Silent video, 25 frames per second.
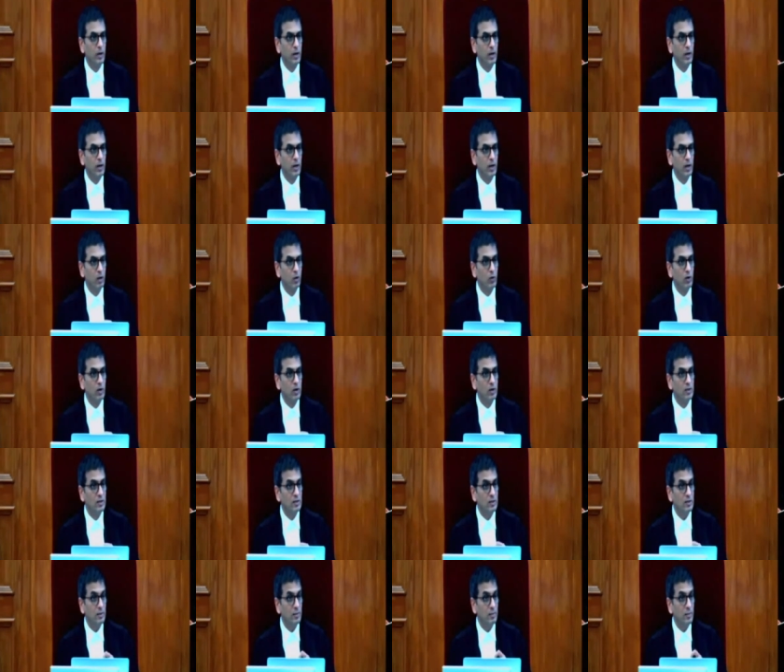In other
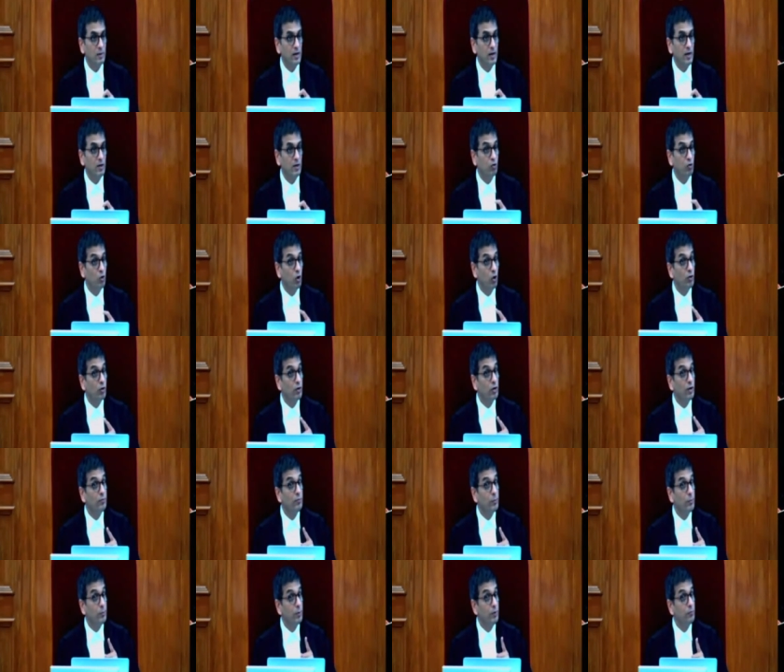words, it's not
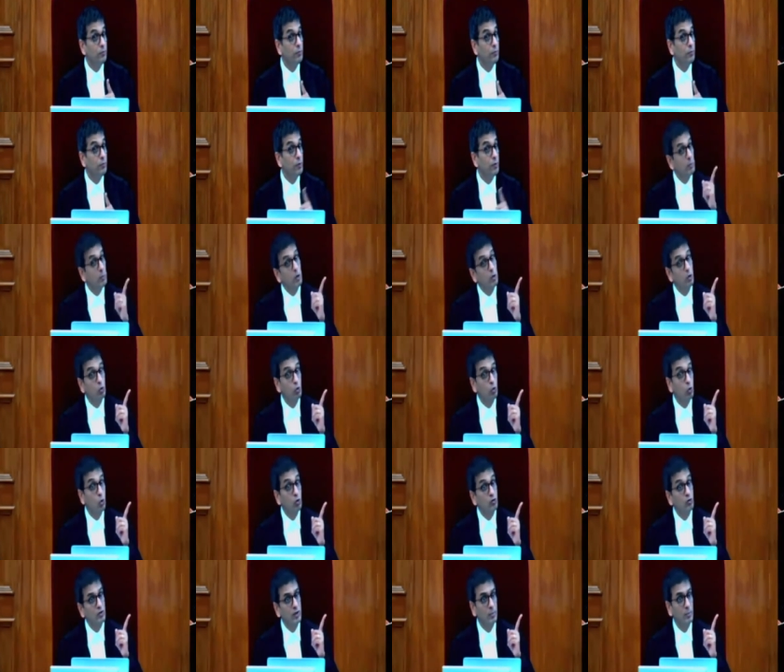referable to
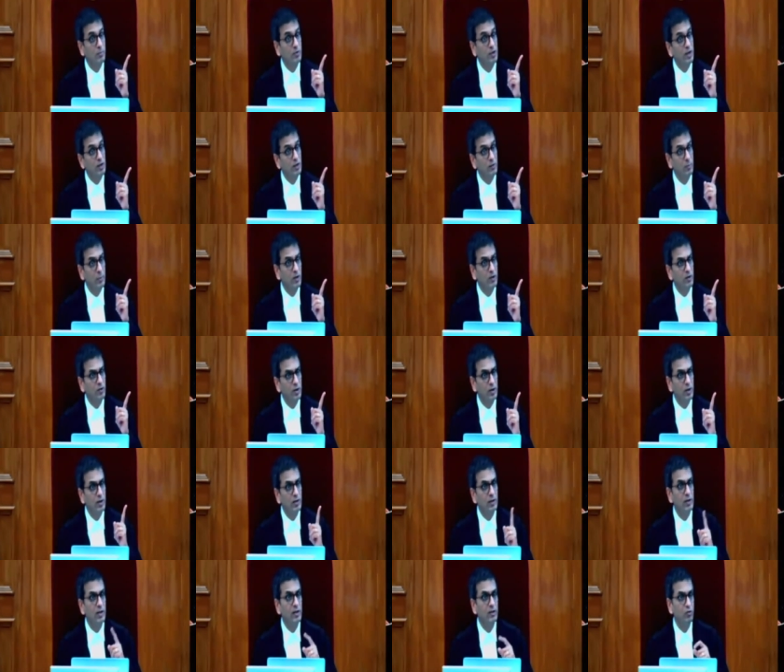those subjects
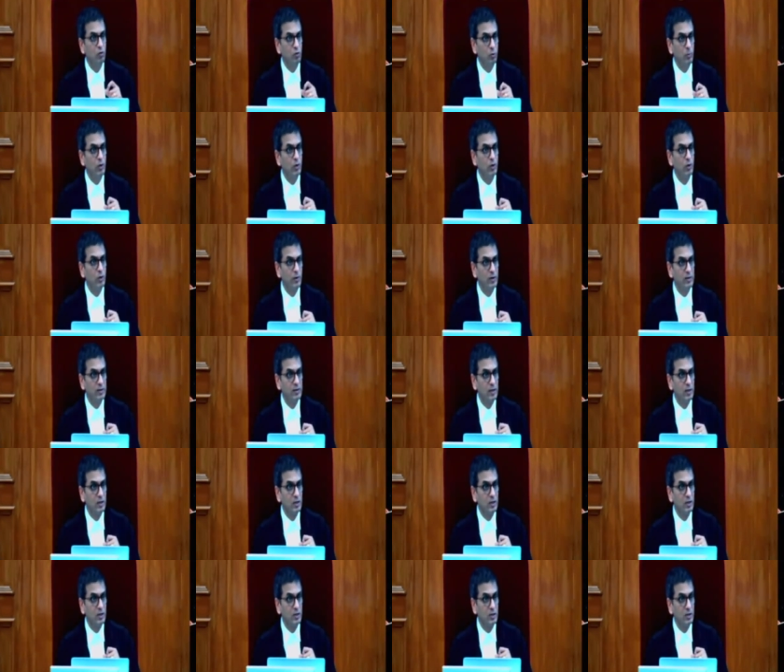mentioned in the instrument of
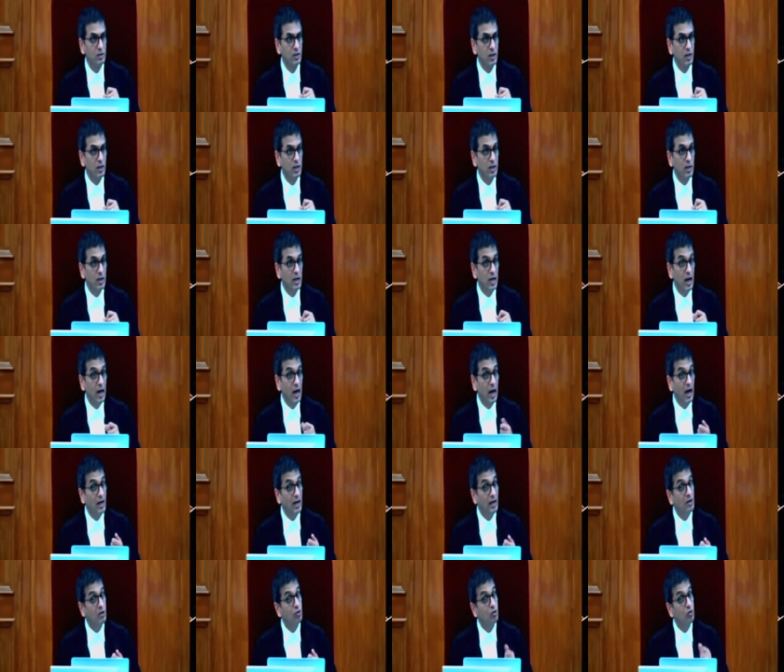accession,
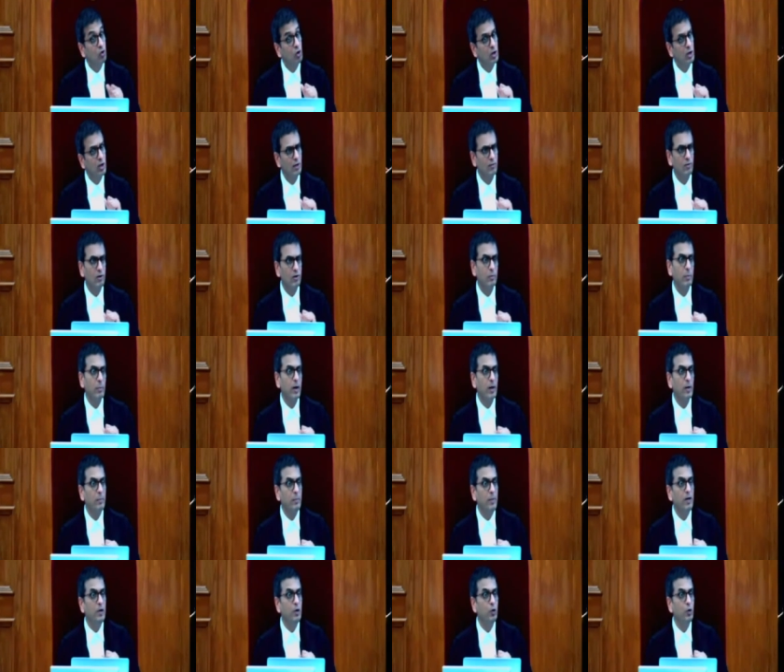and it's not covered by
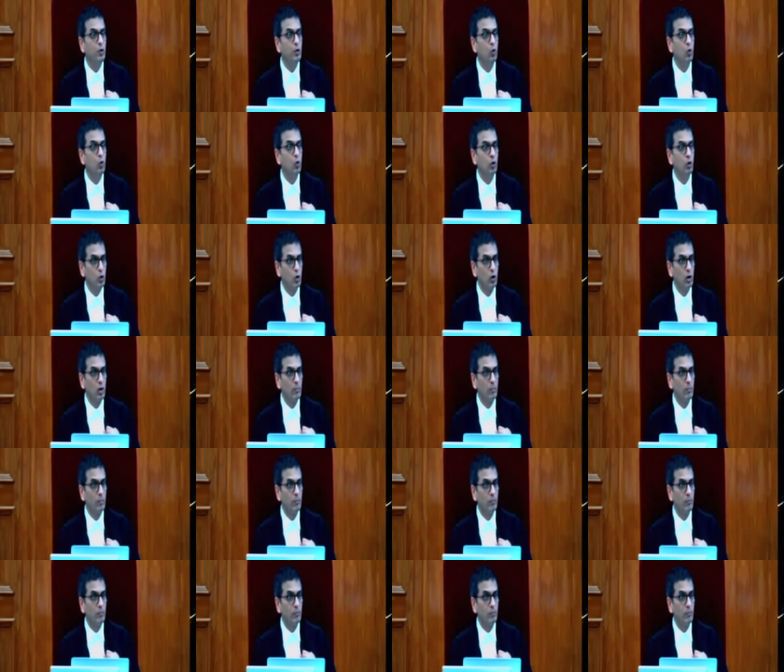B2 at all.